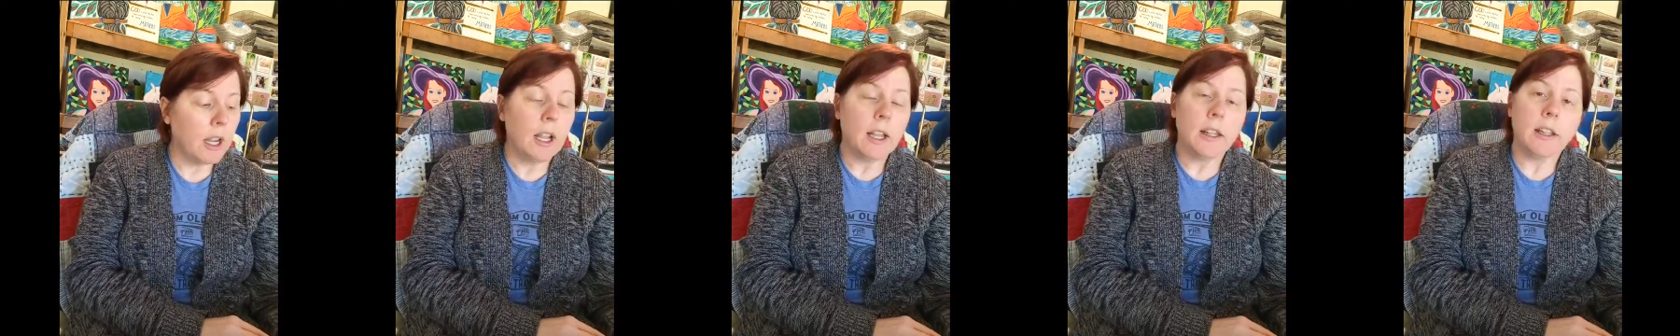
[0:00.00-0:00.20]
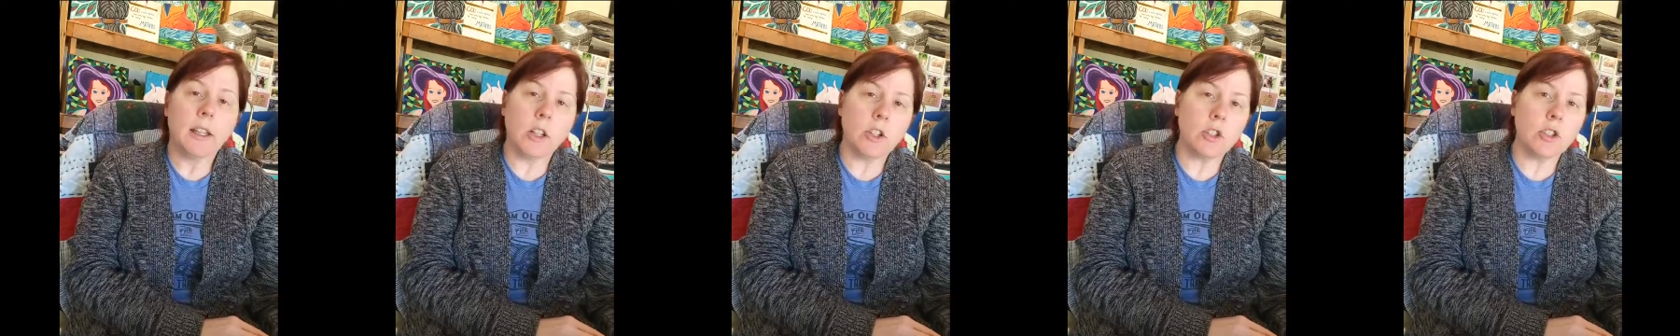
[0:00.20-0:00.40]

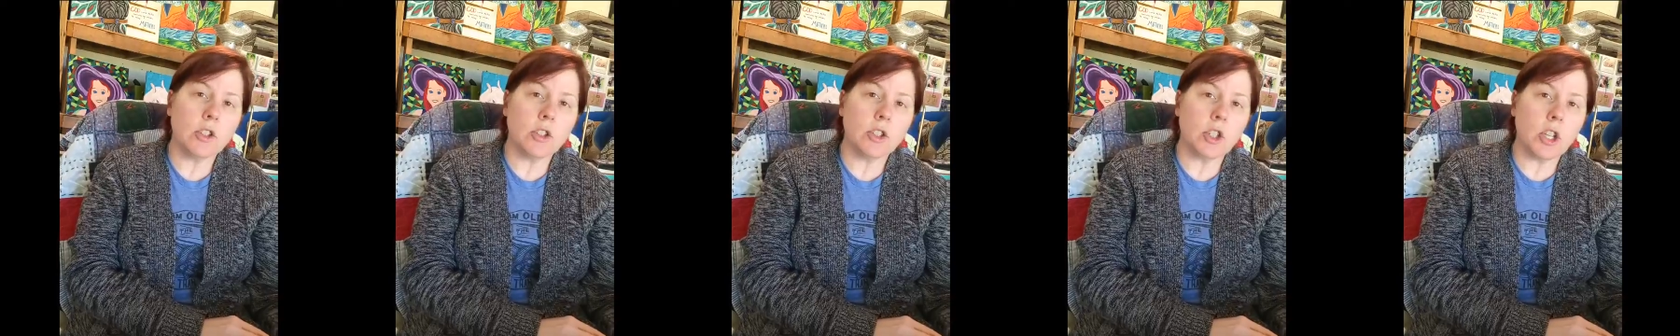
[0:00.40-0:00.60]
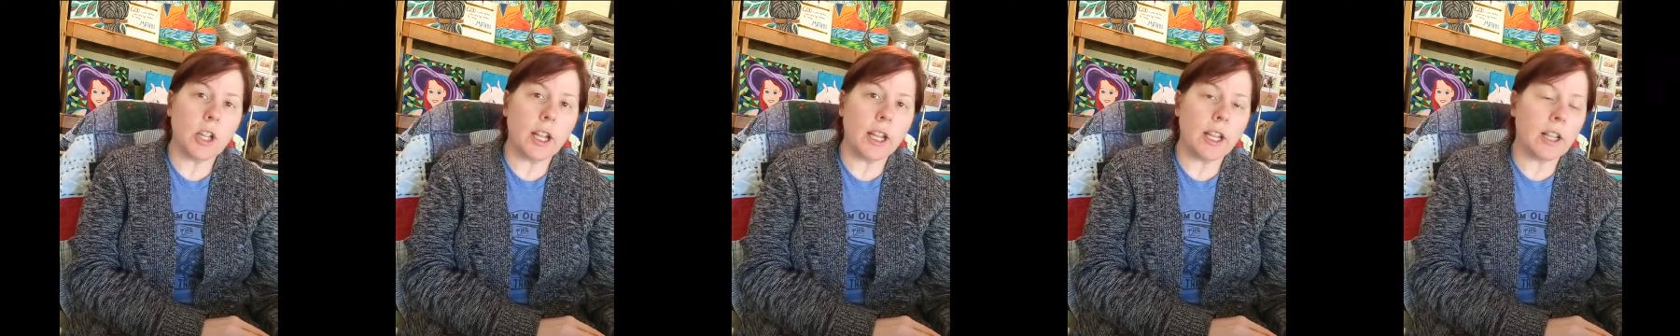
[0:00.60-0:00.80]
there's your
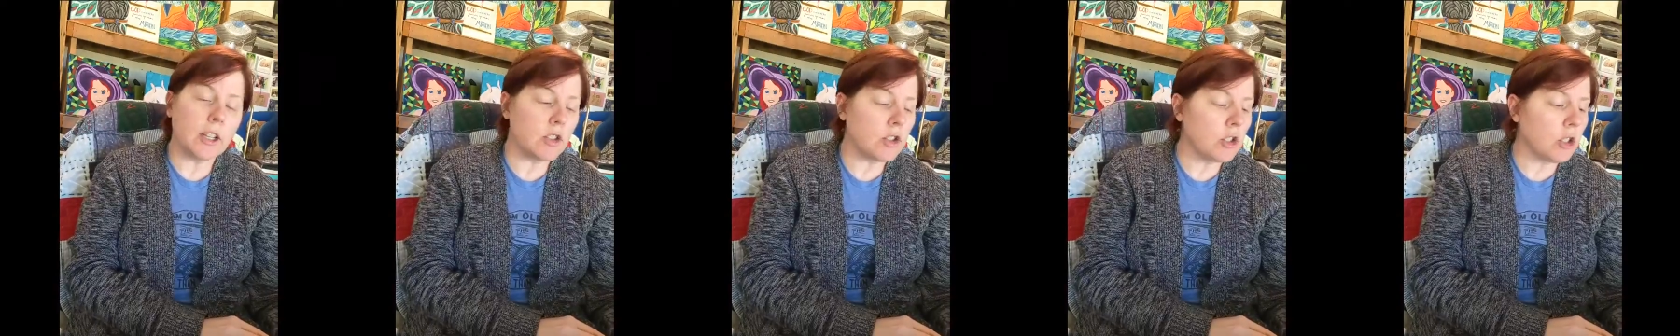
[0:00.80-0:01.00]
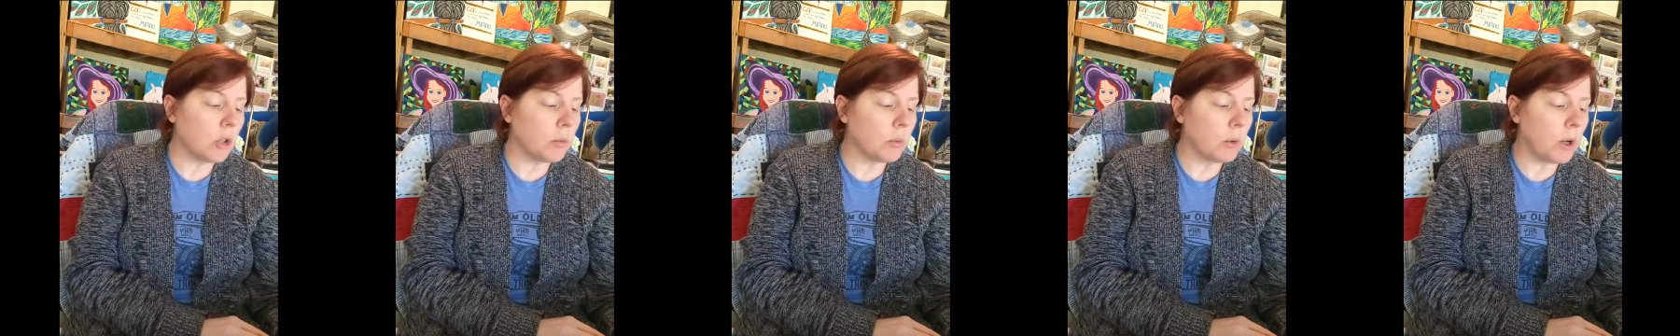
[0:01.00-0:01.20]
chance
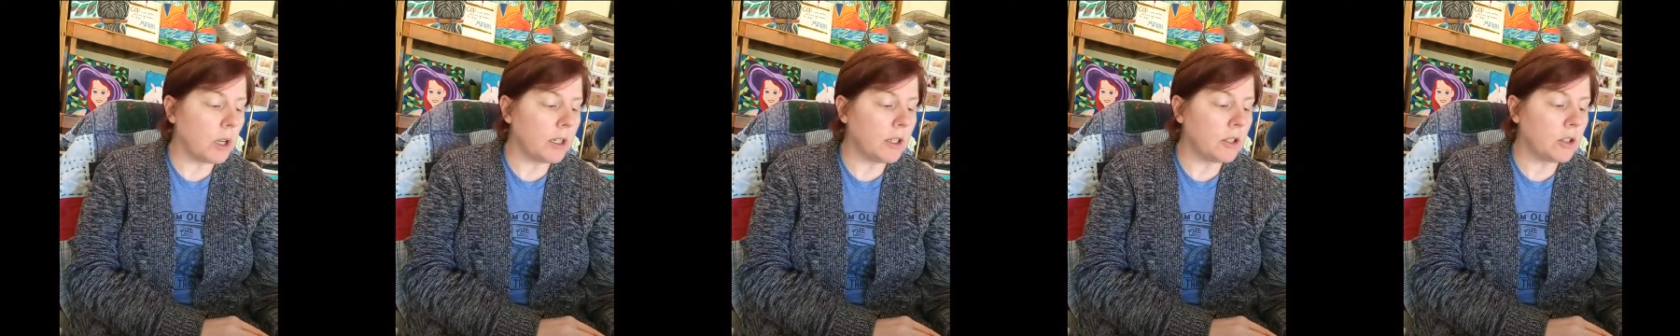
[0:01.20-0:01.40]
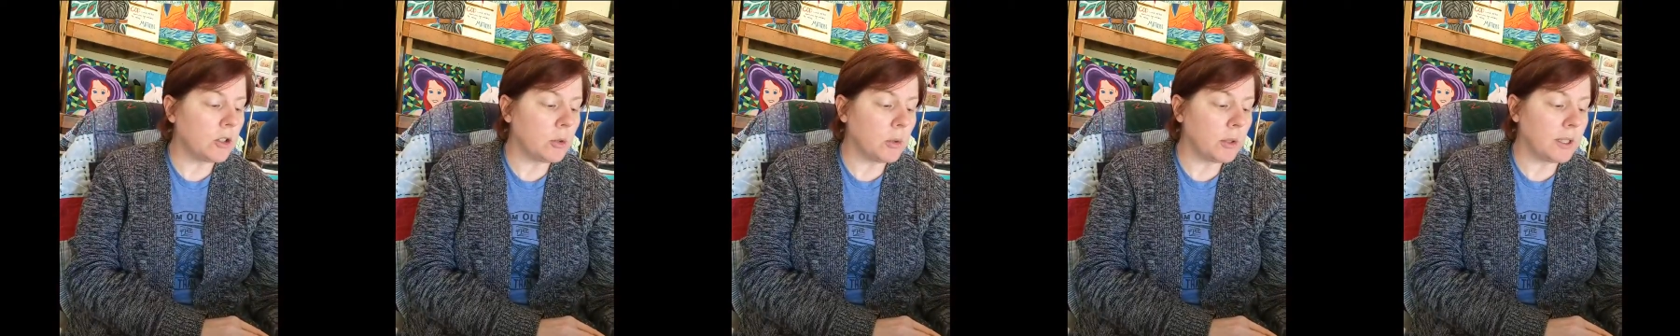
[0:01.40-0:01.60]
you'll run
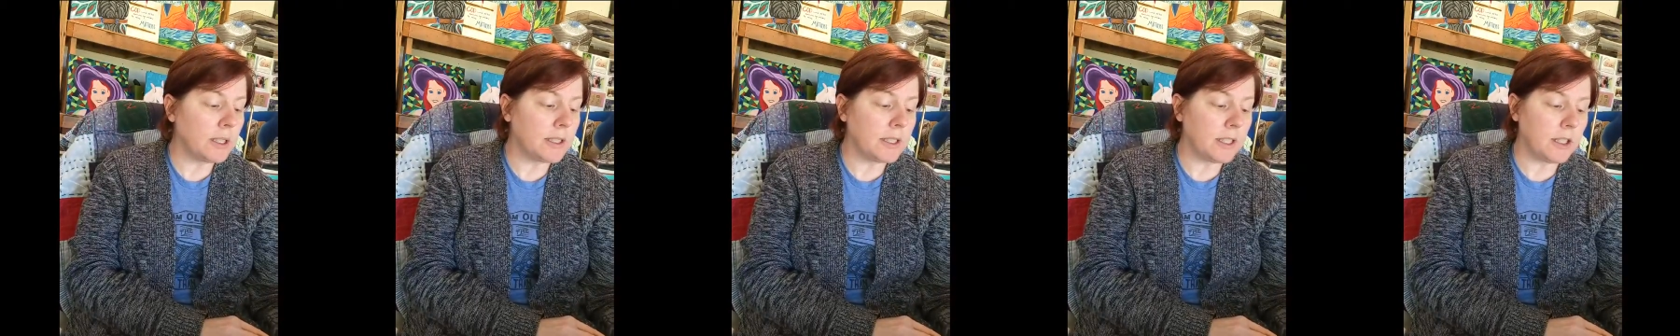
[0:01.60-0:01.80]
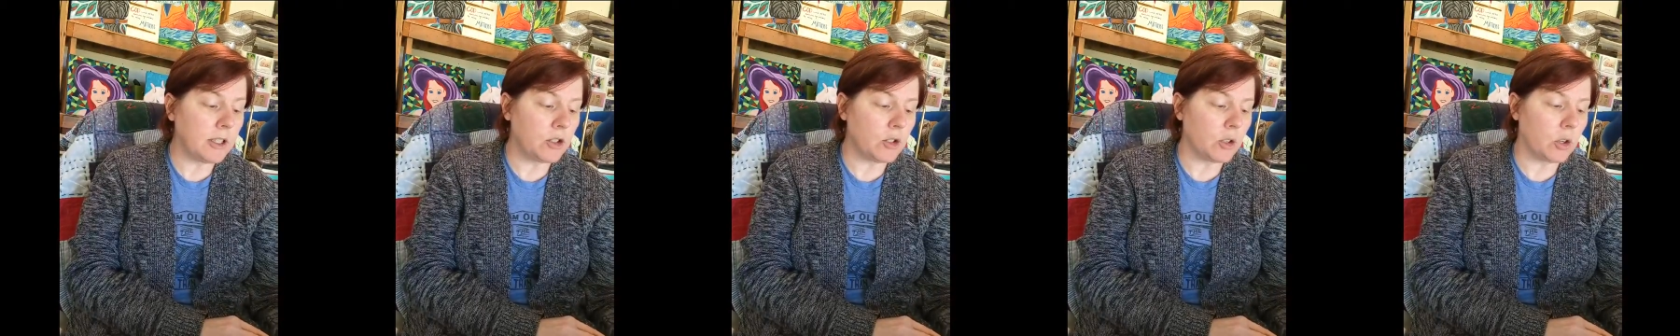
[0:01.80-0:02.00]
into a
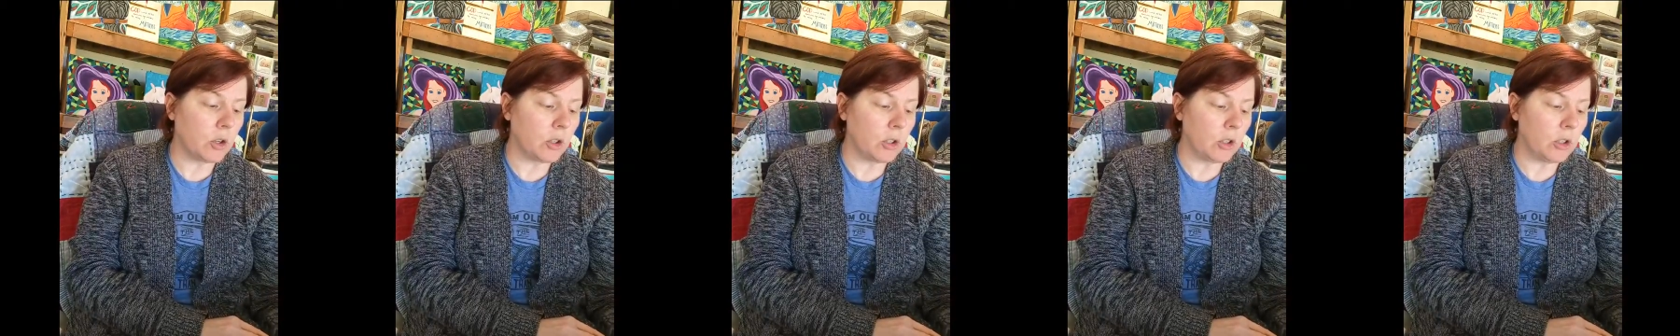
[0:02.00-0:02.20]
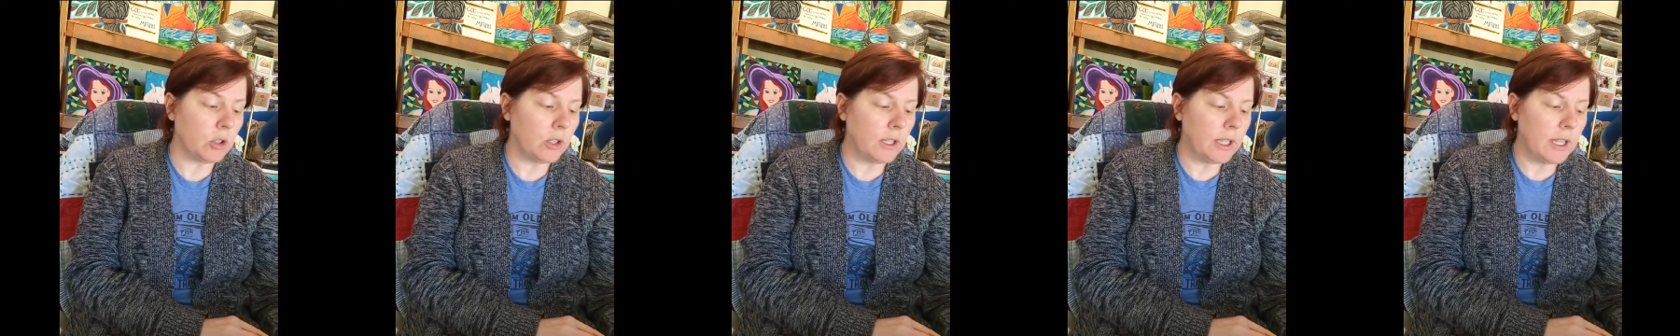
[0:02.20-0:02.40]
sea
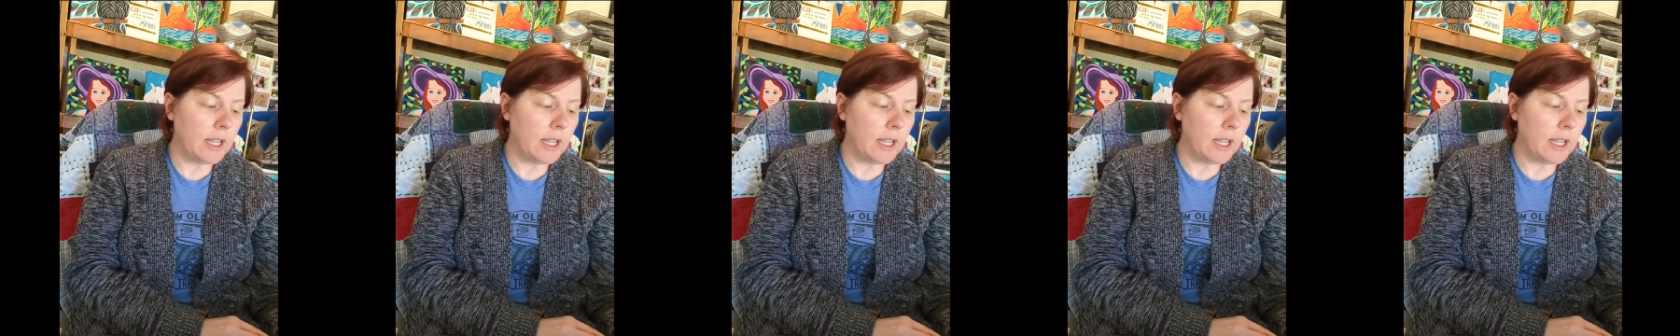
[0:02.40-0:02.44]
turtle.